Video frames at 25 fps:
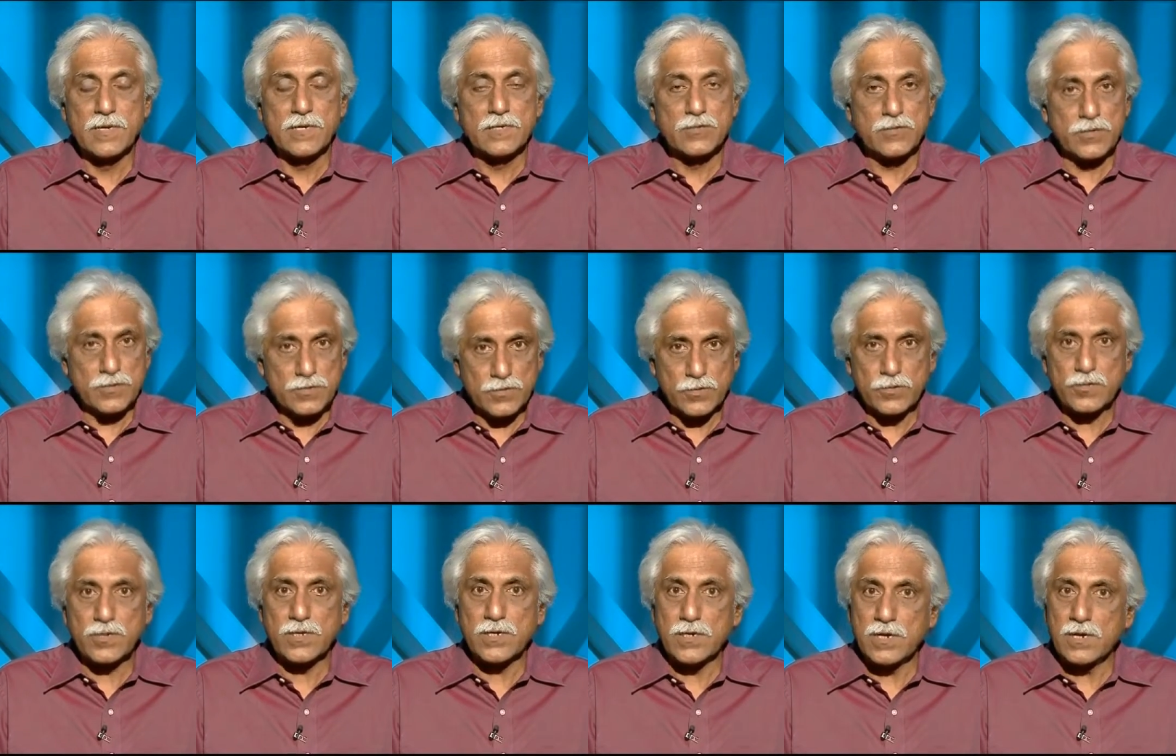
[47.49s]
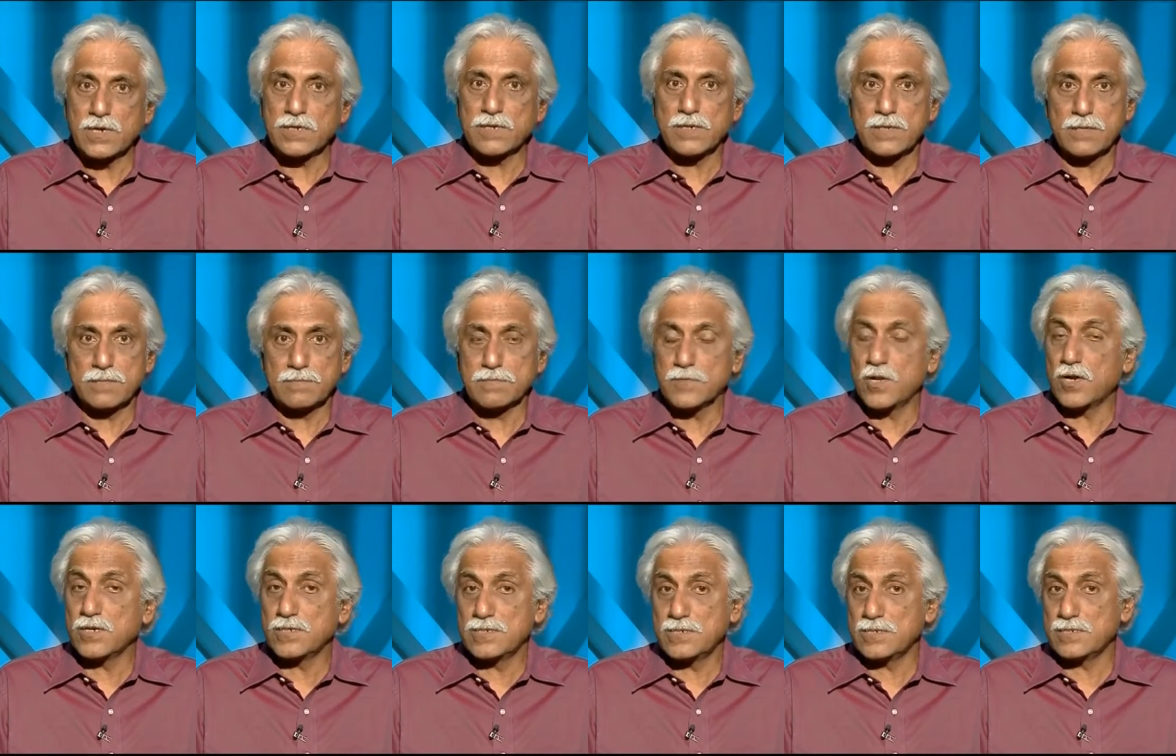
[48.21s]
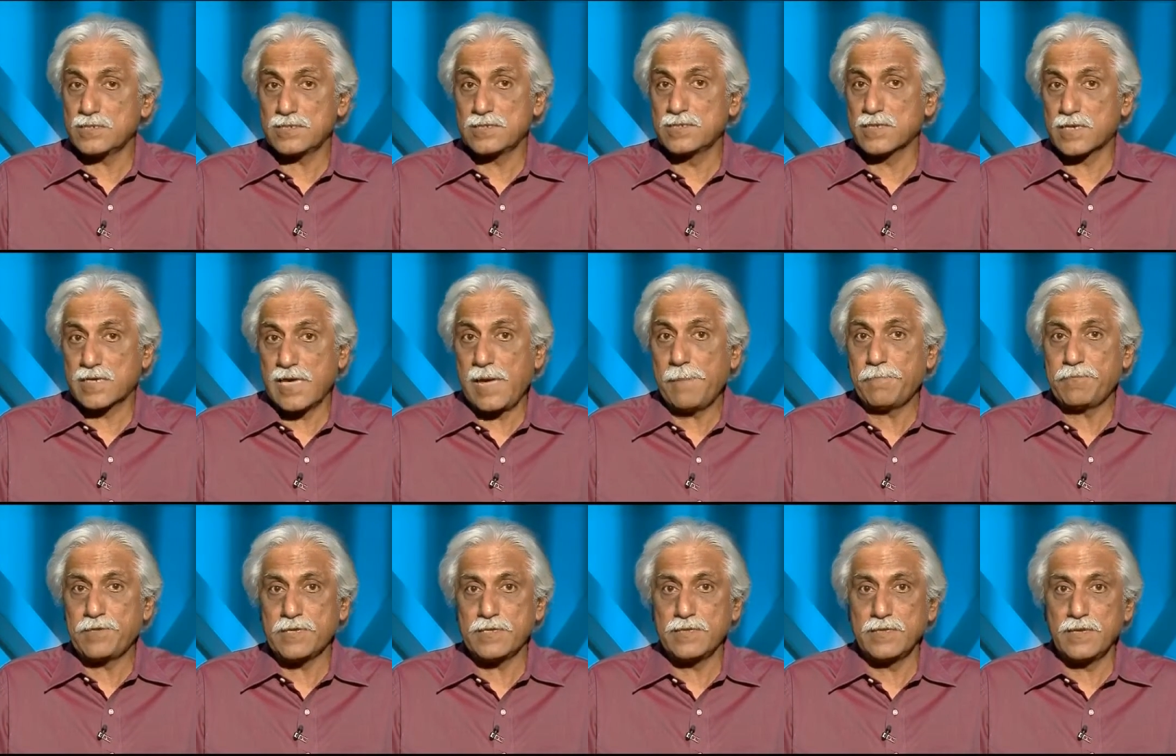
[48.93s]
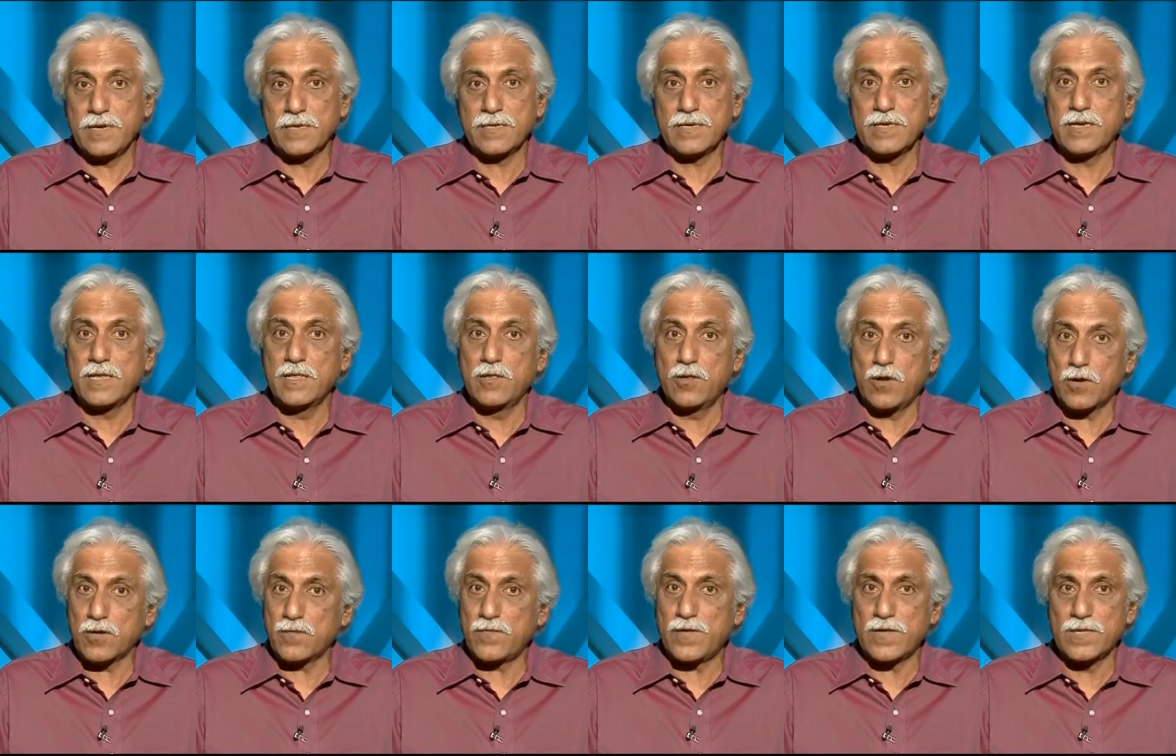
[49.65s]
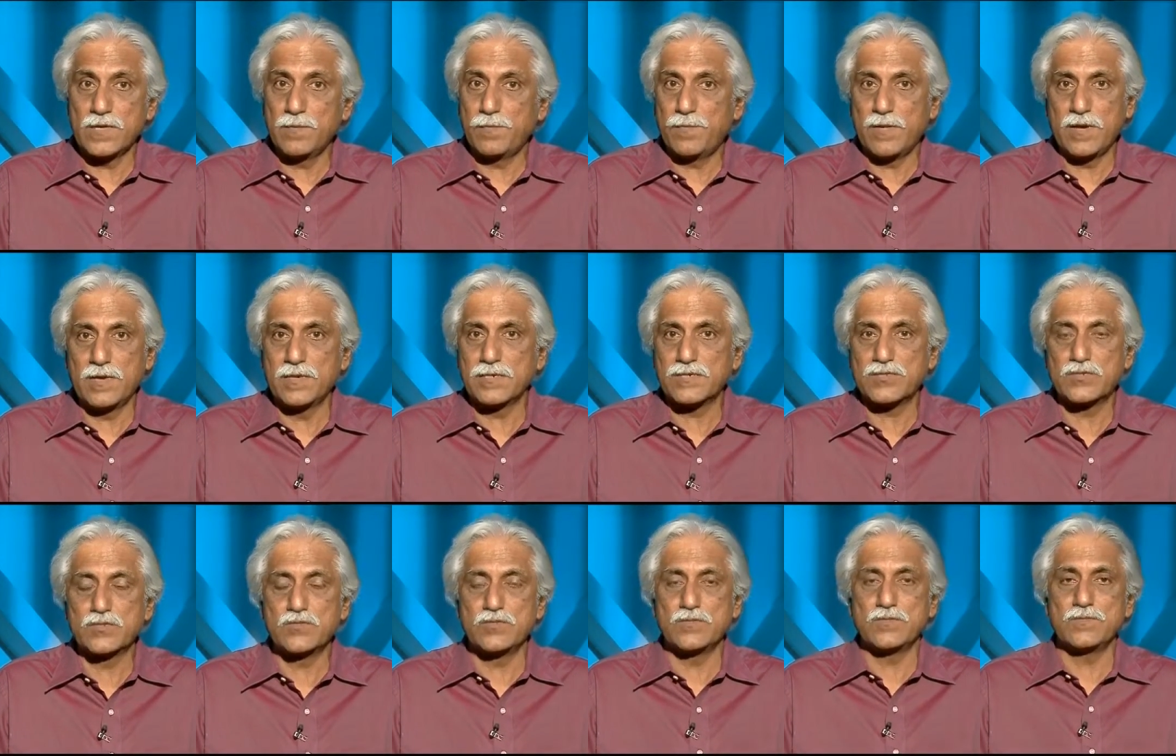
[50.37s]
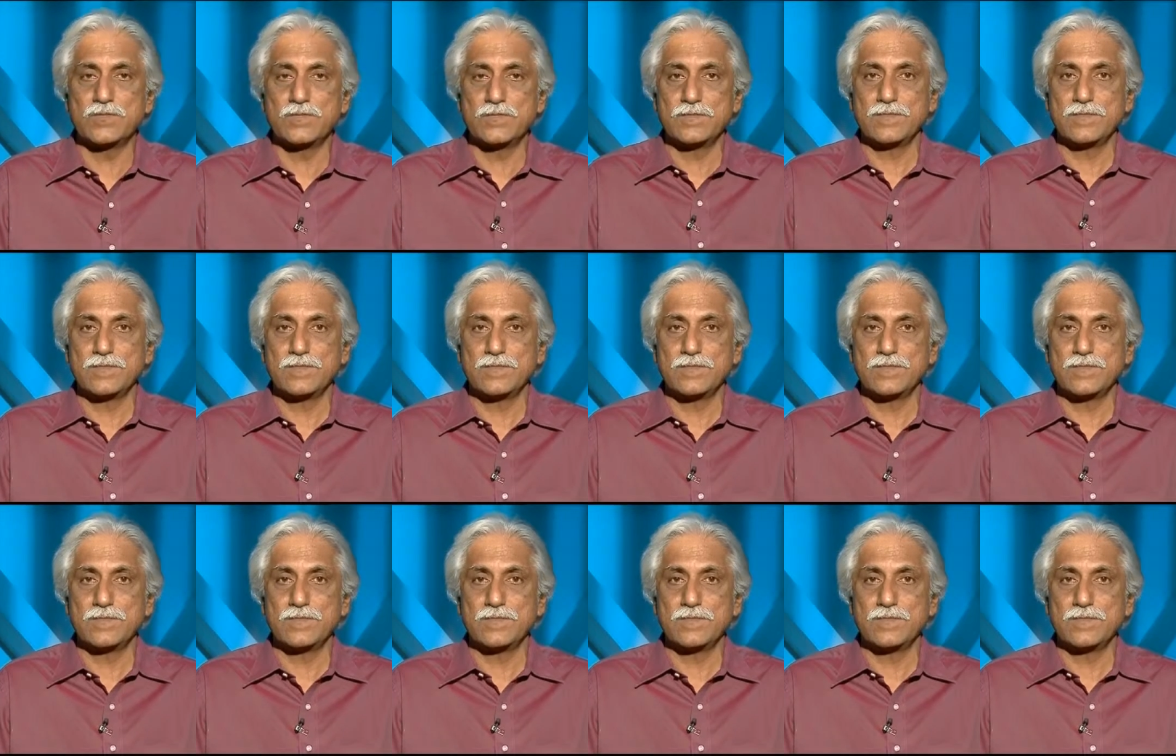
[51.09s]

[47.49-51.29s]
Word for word: So it's going to hurt not just the captain, I think a lot of other players too.